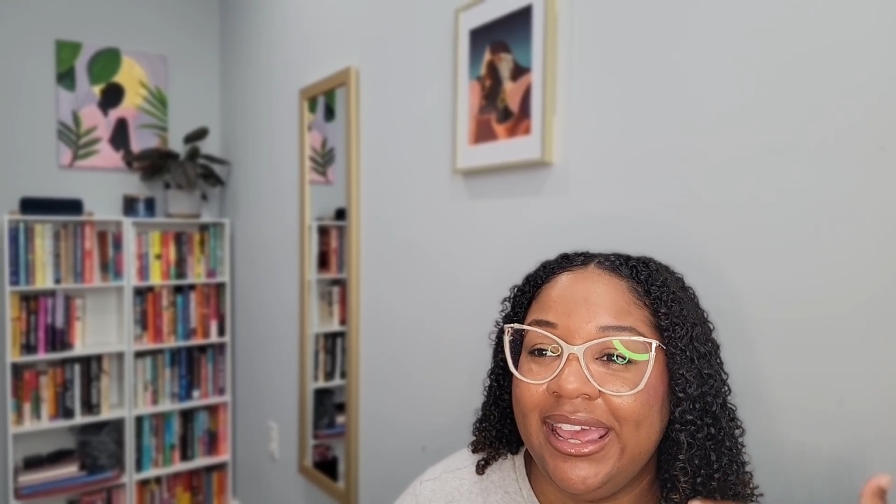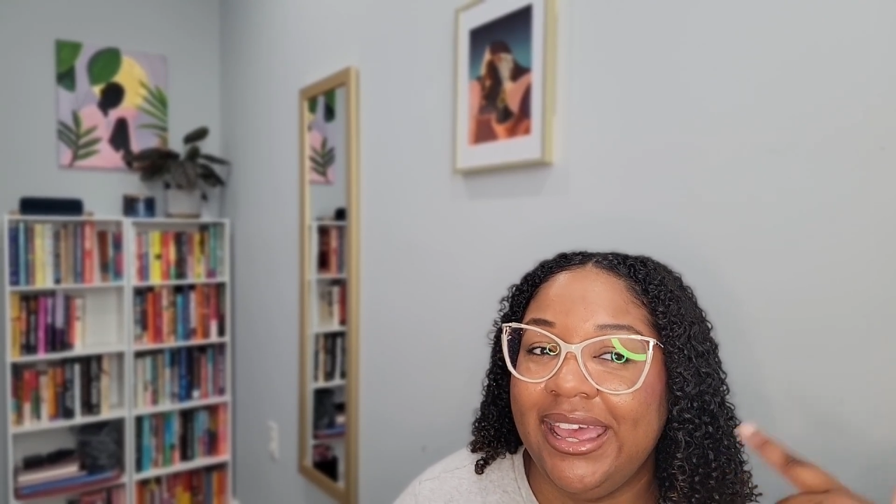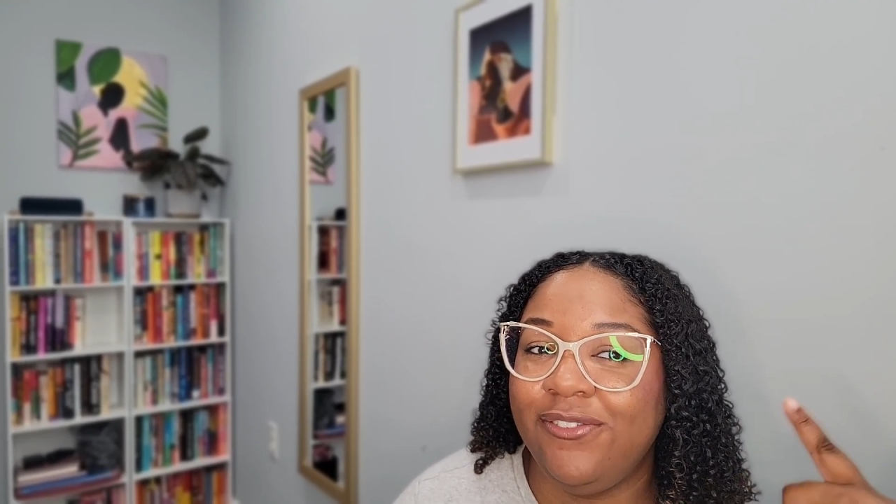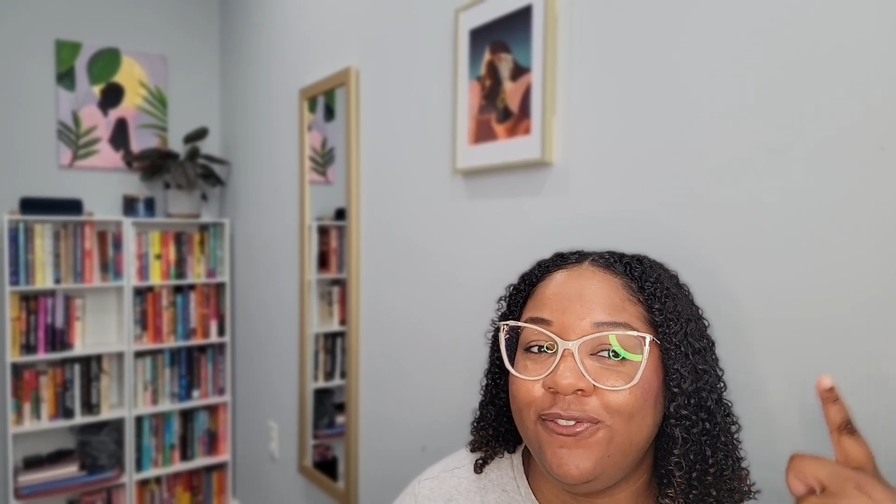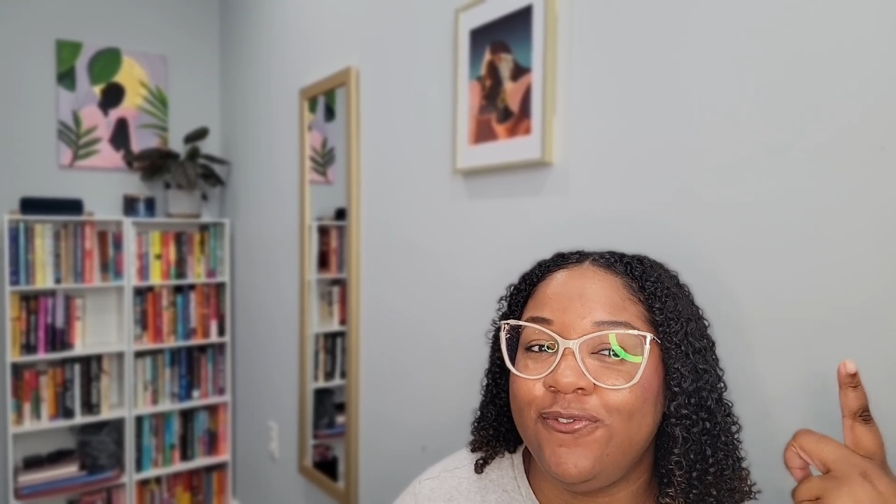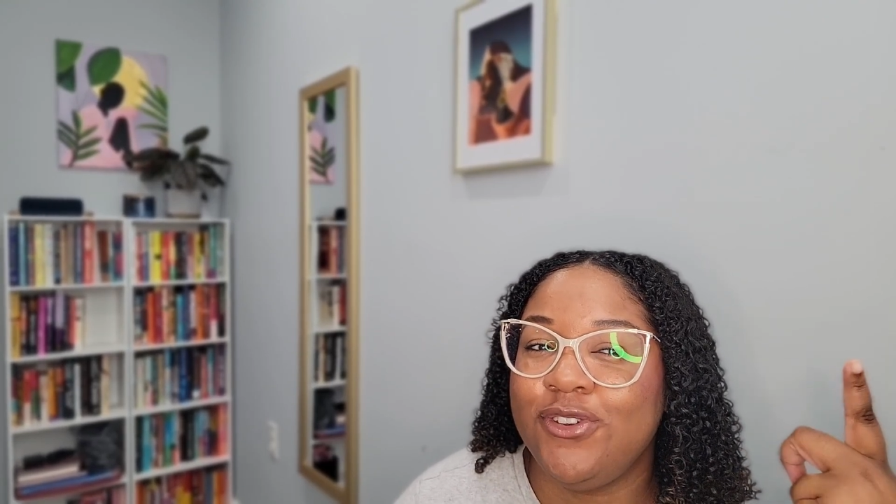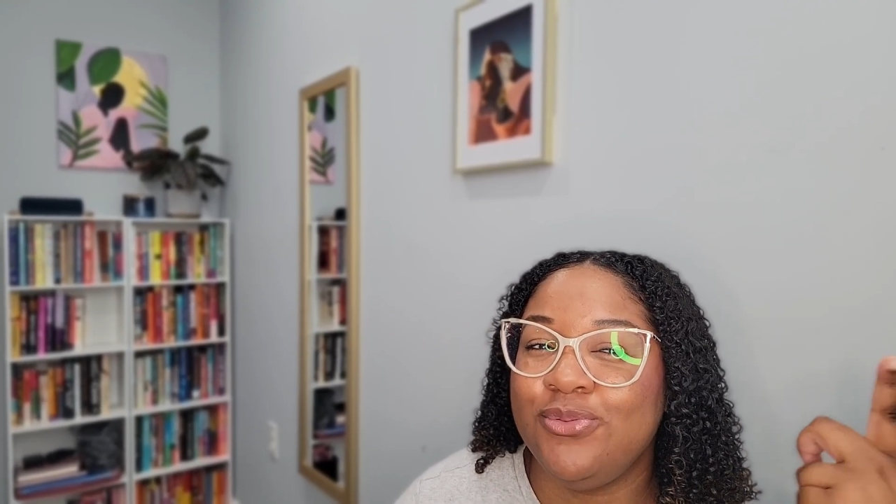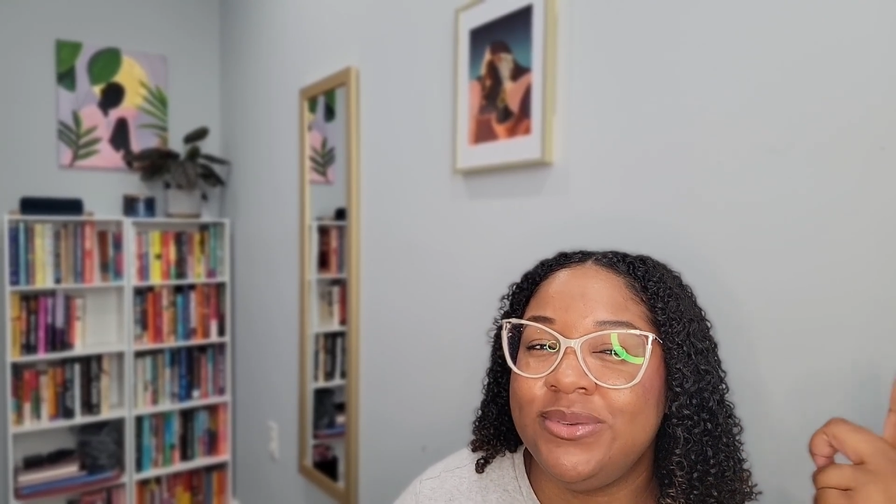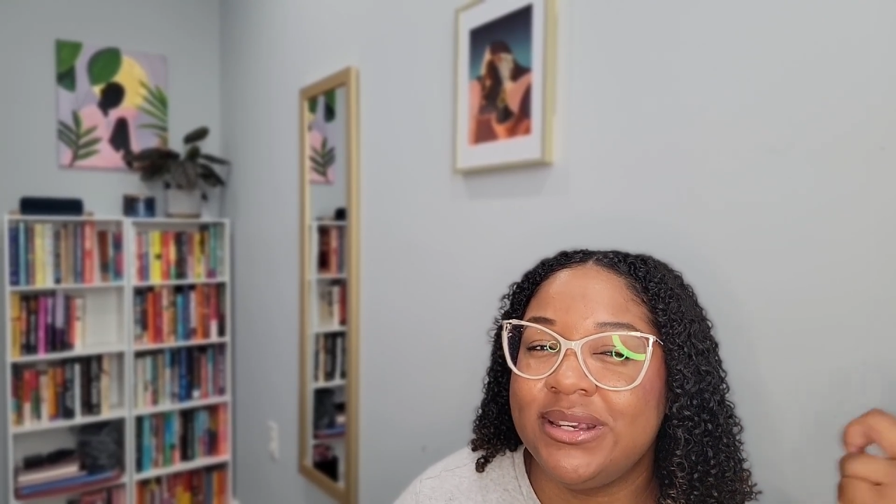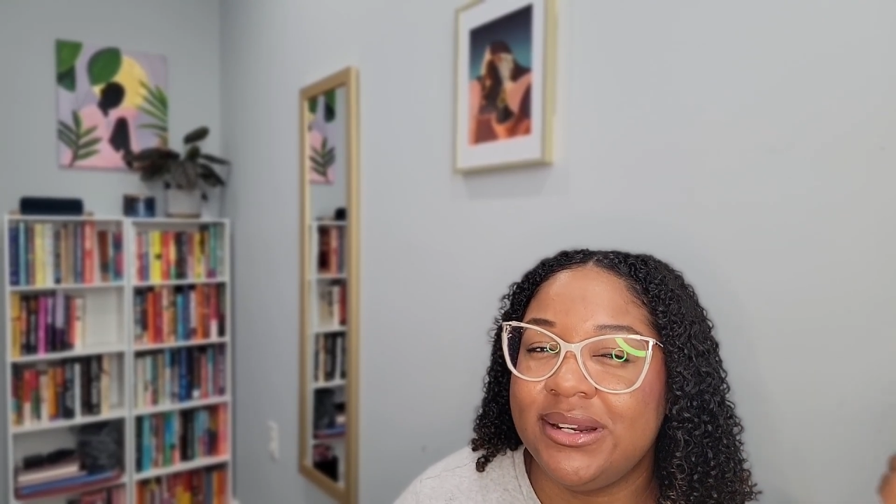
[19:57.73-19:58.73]
if
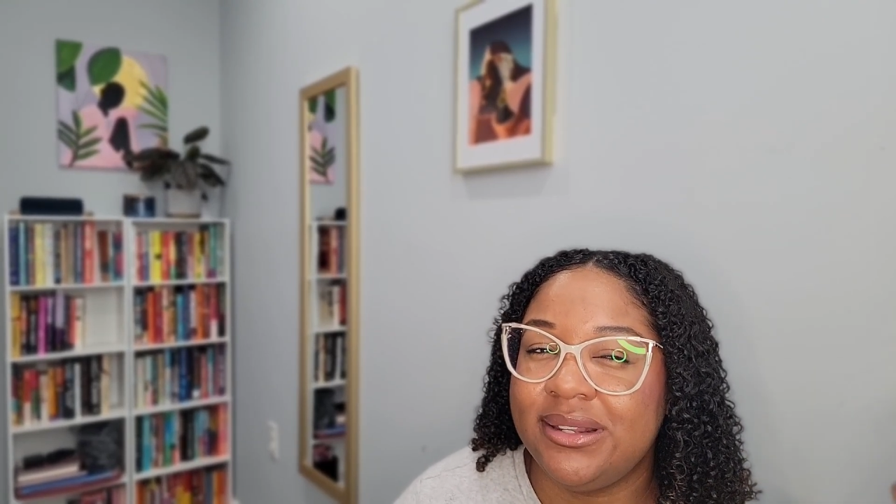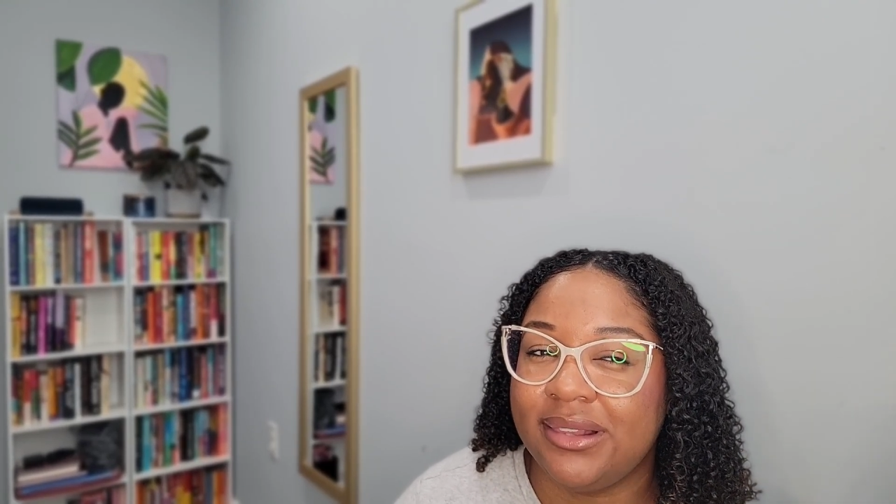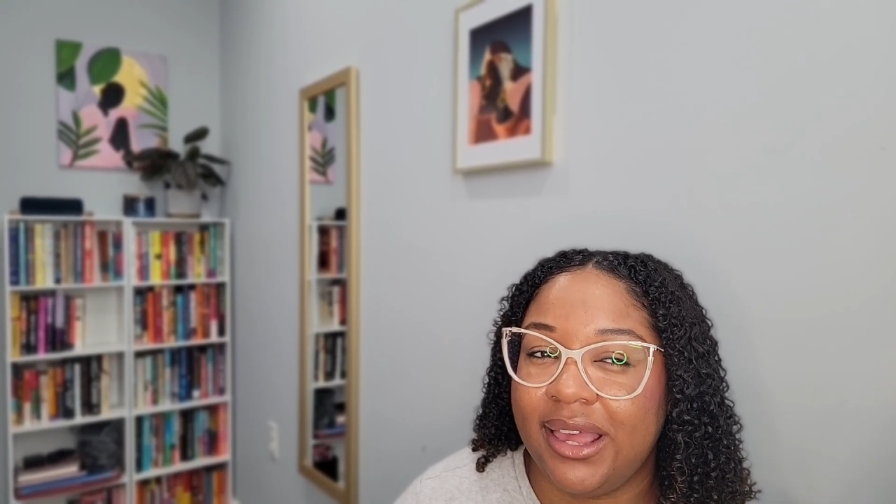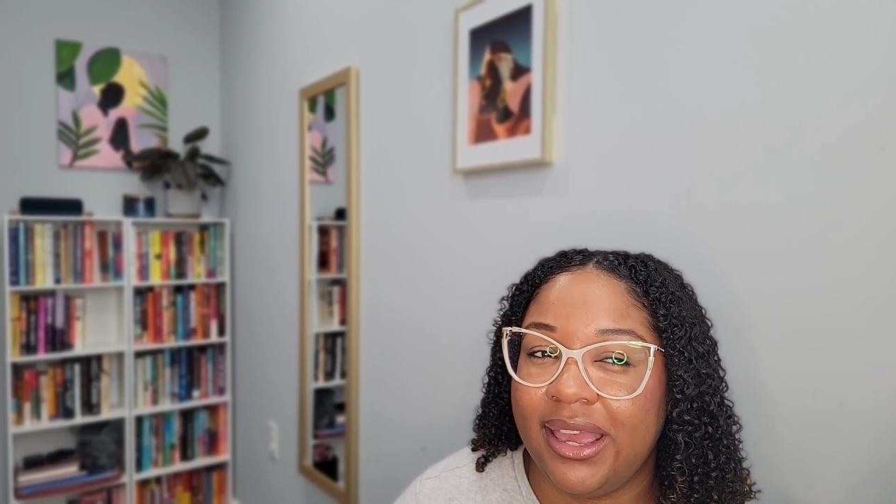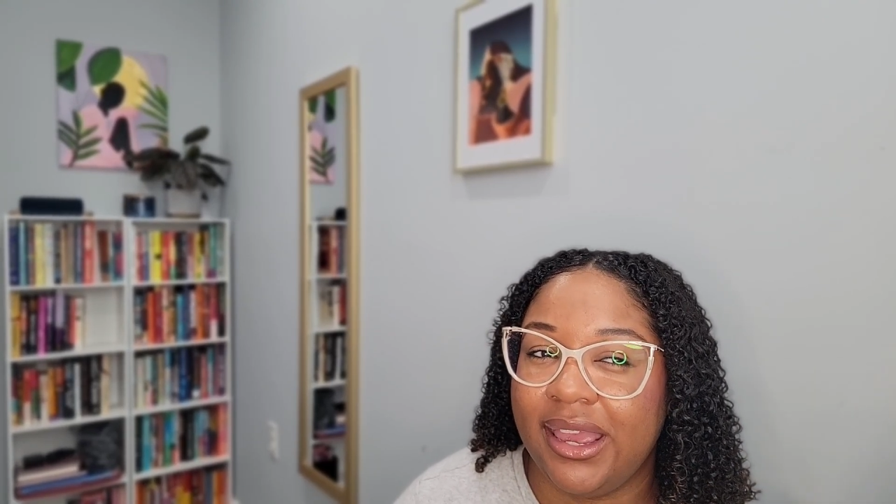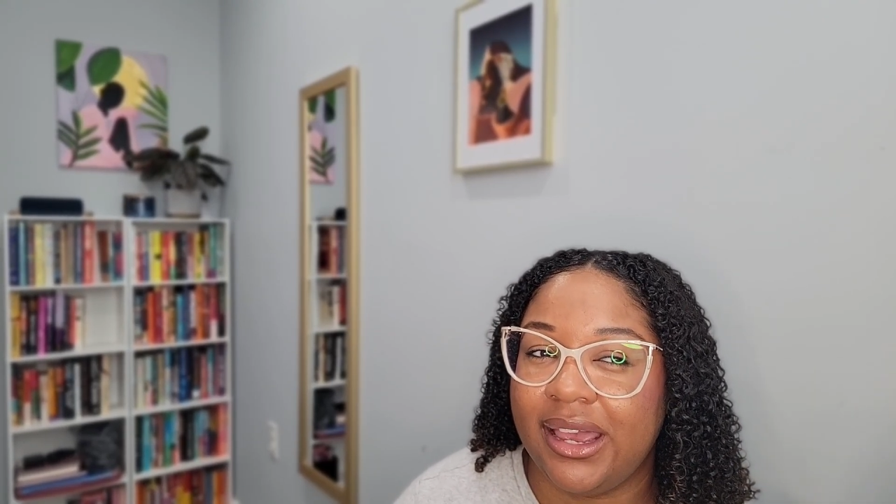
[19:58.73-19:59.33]
you didn't like,